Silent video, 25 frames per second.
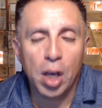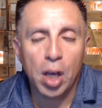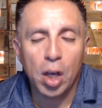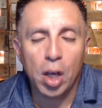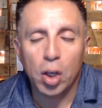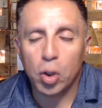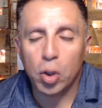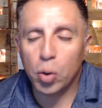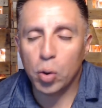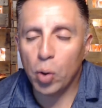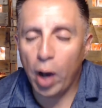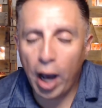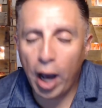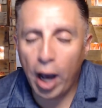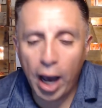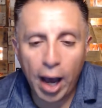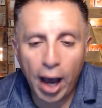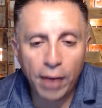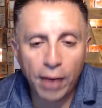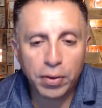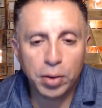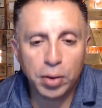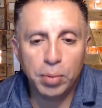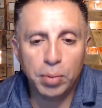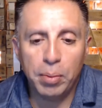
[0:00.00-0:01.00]
You
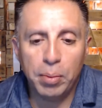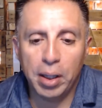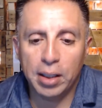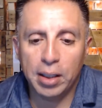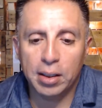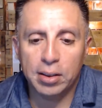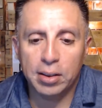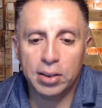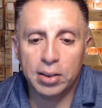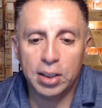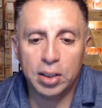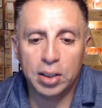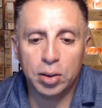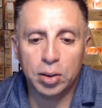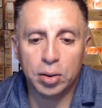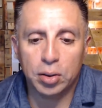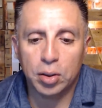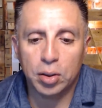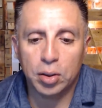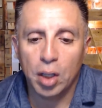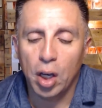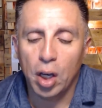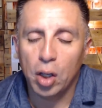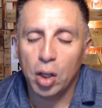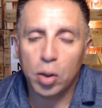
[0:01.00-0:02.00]
have to make
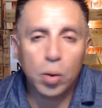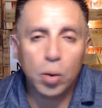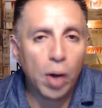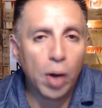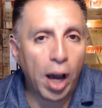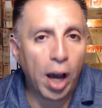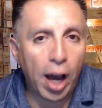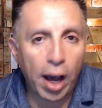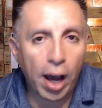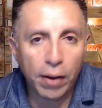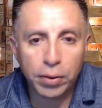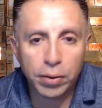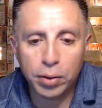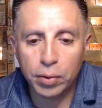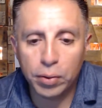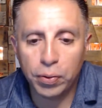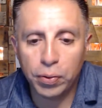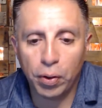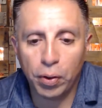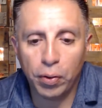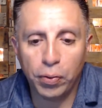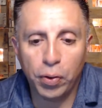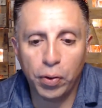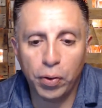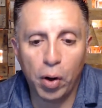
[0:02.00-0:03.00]
decisions. You have to
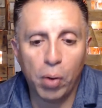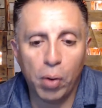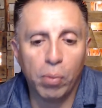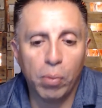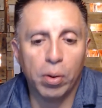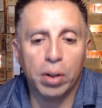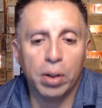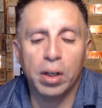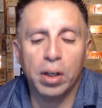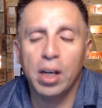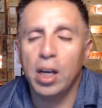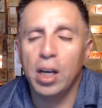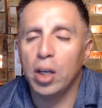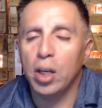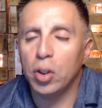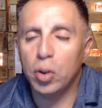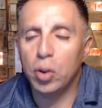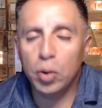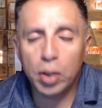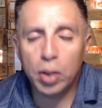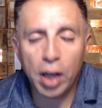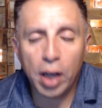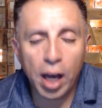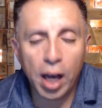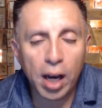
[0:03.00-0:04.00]
fall forward.
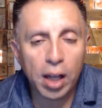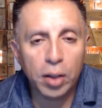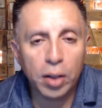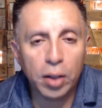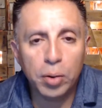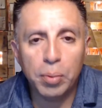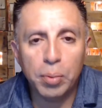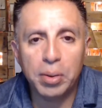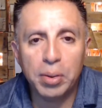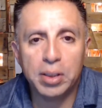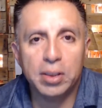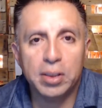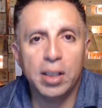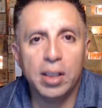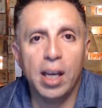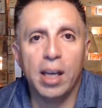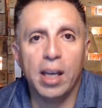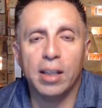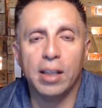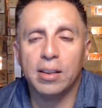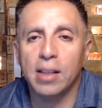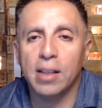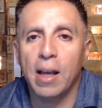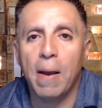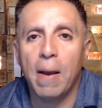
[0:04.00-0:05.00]
You're gonna do
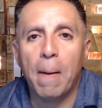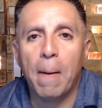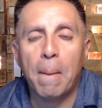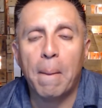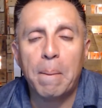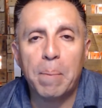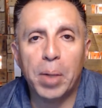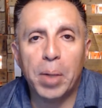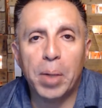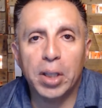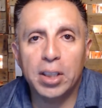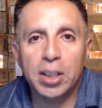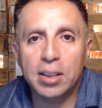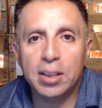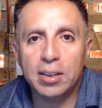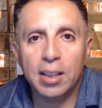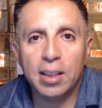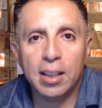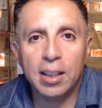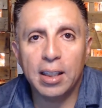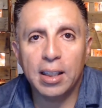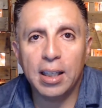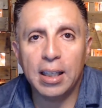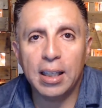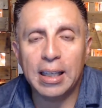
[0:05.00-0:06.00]
mistakes. But this is
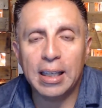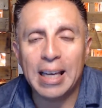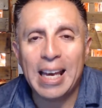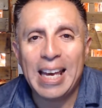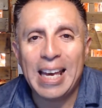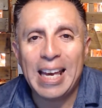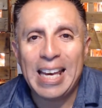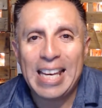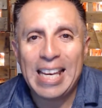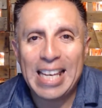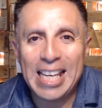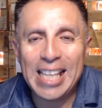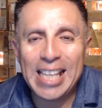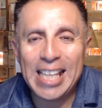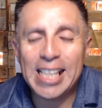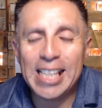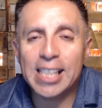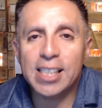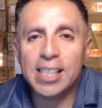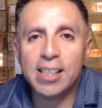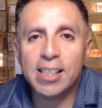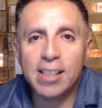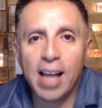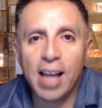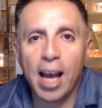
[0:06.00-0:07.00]
the key.
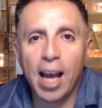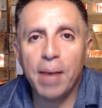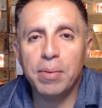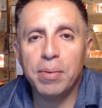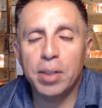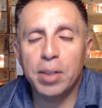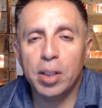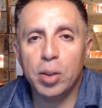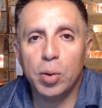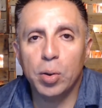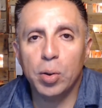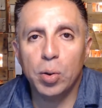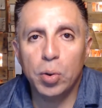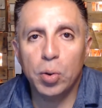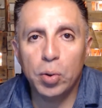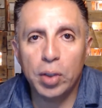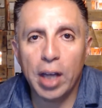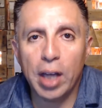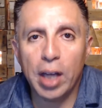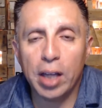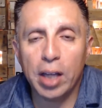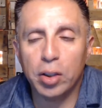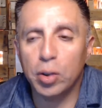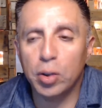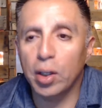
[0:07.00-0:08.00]
Each time that you do
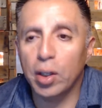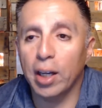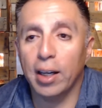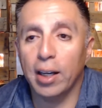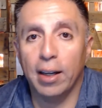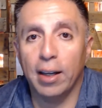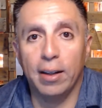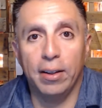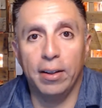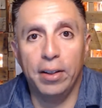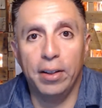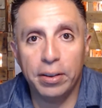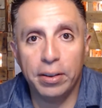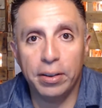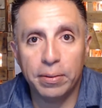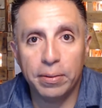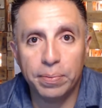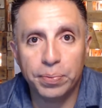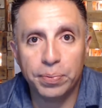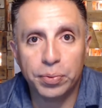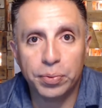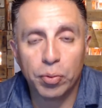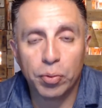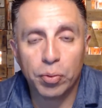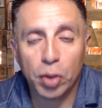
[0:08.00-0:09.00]
that, you're gonna learn.
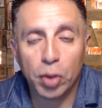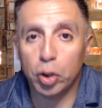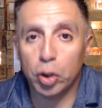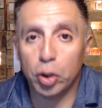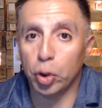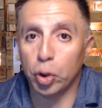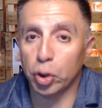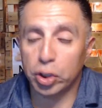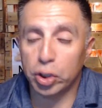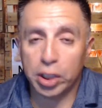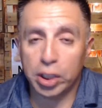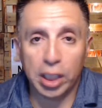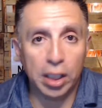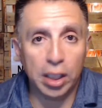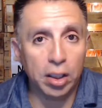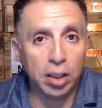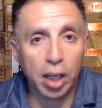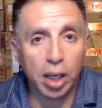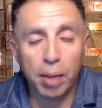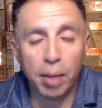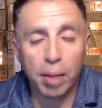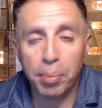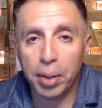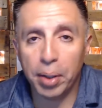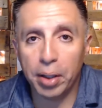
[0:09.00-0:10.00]
Your skill
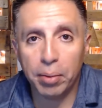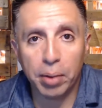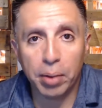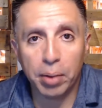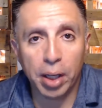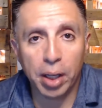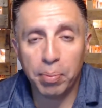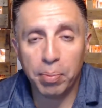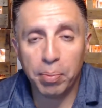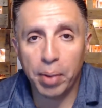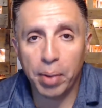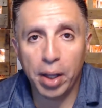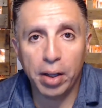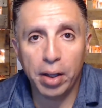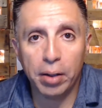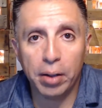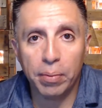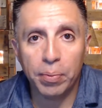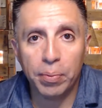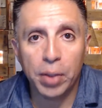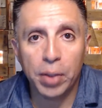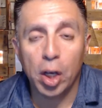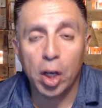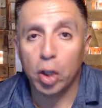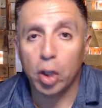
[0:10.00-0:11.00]
gonna get better.
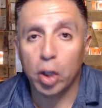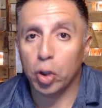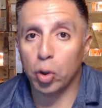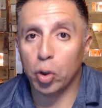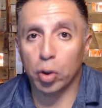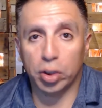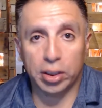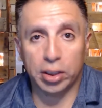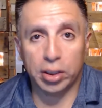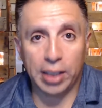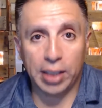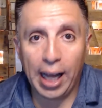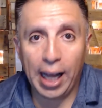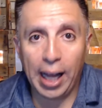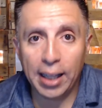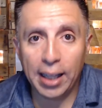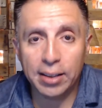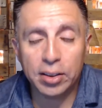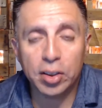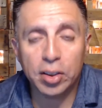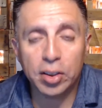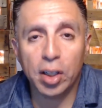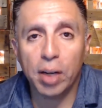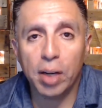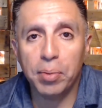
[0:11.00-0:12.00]
Your
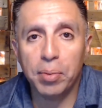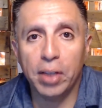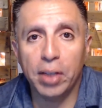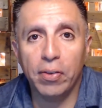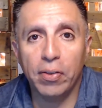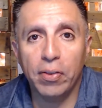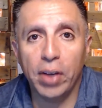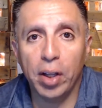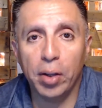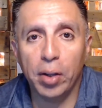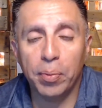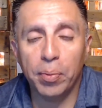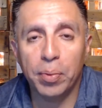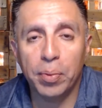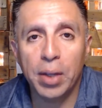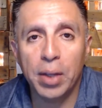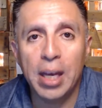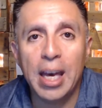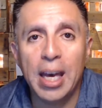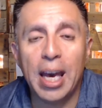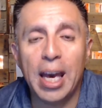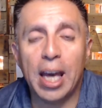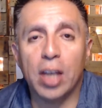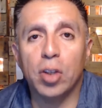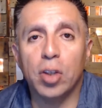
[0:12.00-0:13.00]
talent's gonna be developed,
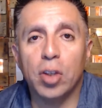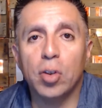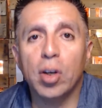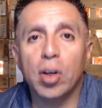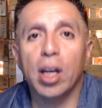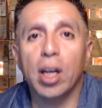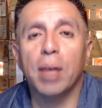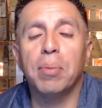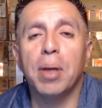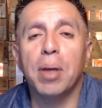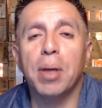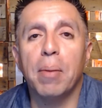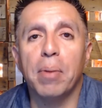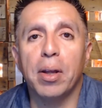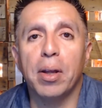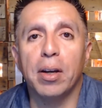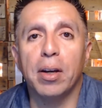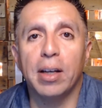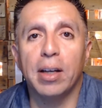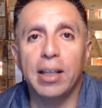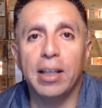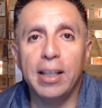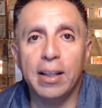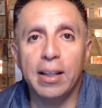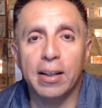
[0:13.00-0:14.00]
and you're gonna be a better
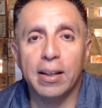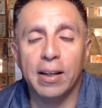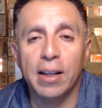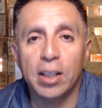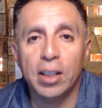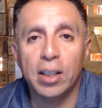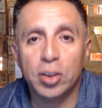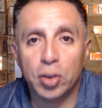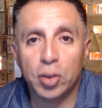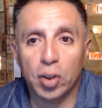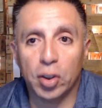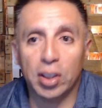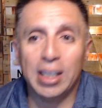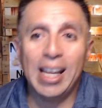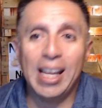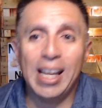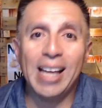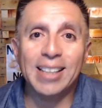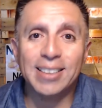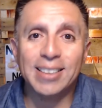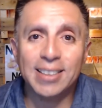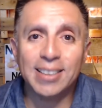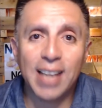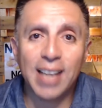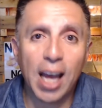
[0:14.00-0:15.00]
leader. So the
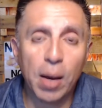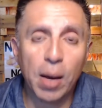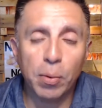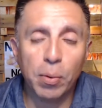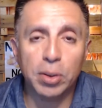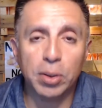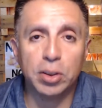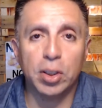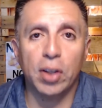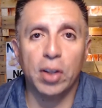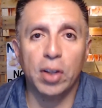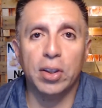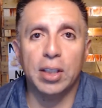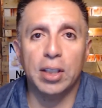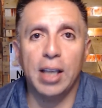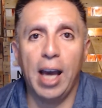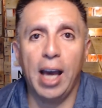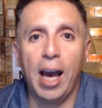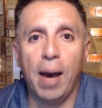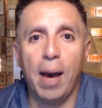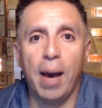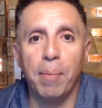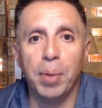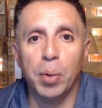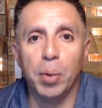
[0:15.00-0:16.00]
next time when something
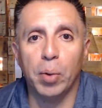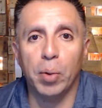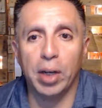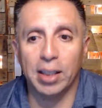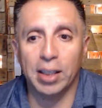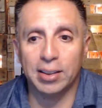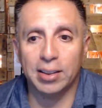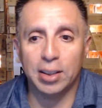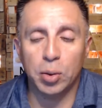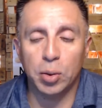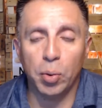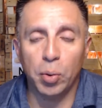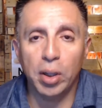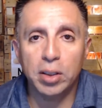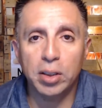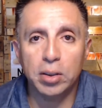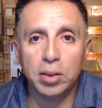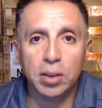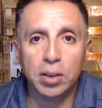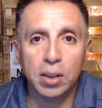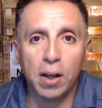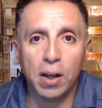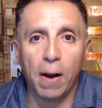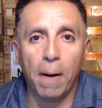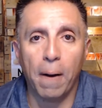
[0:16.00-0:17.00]
happens, when a
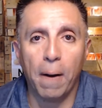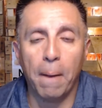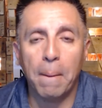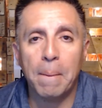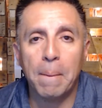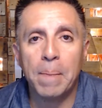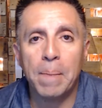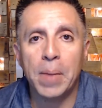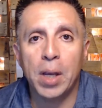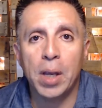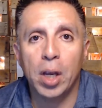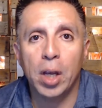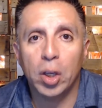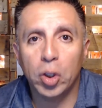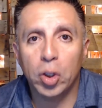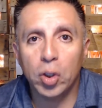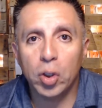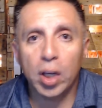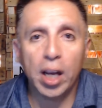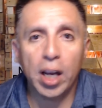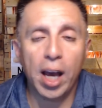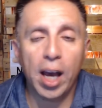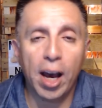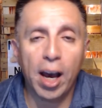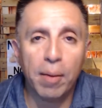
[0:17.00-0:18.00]
situation comes, you're
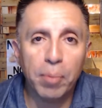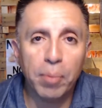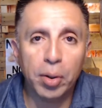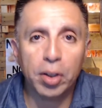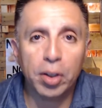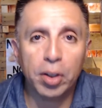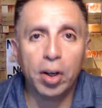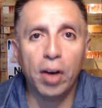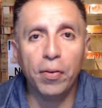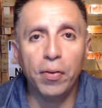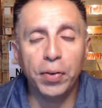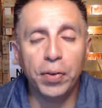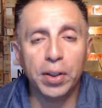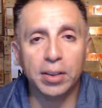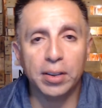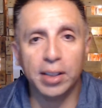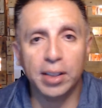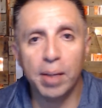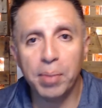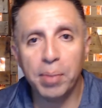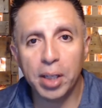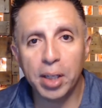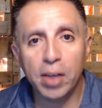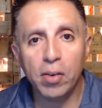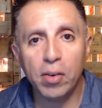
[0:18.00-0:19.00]
gonna have more confidence.
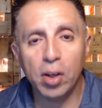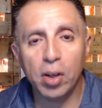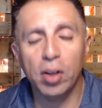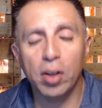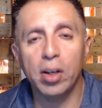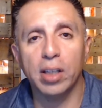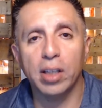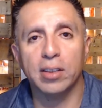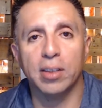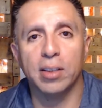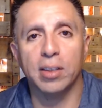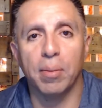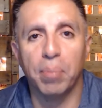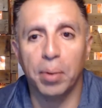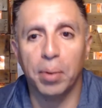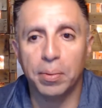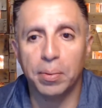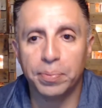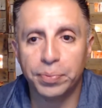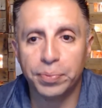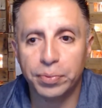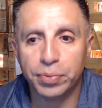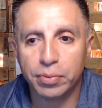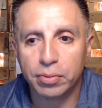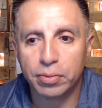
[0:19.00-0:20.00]
Let me give you another example.
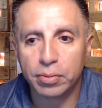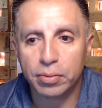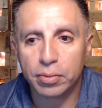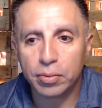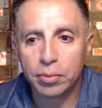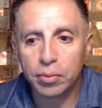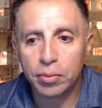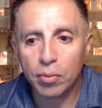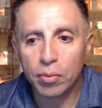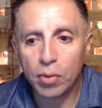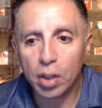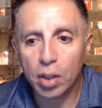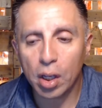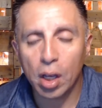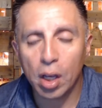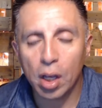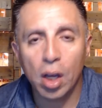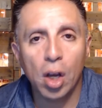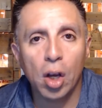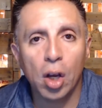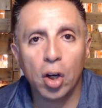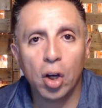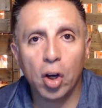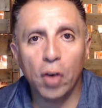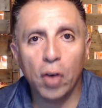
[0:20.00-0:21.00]

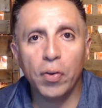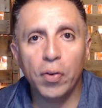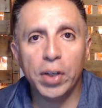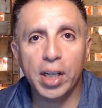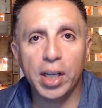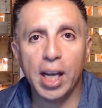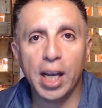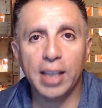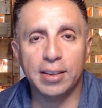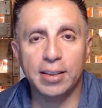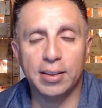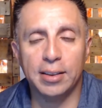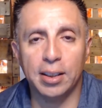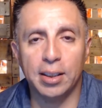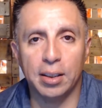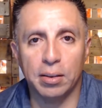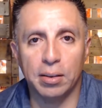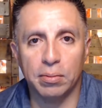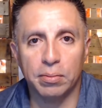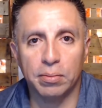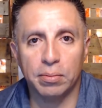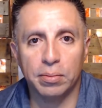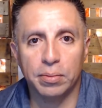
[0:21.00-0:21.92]
COVID-19.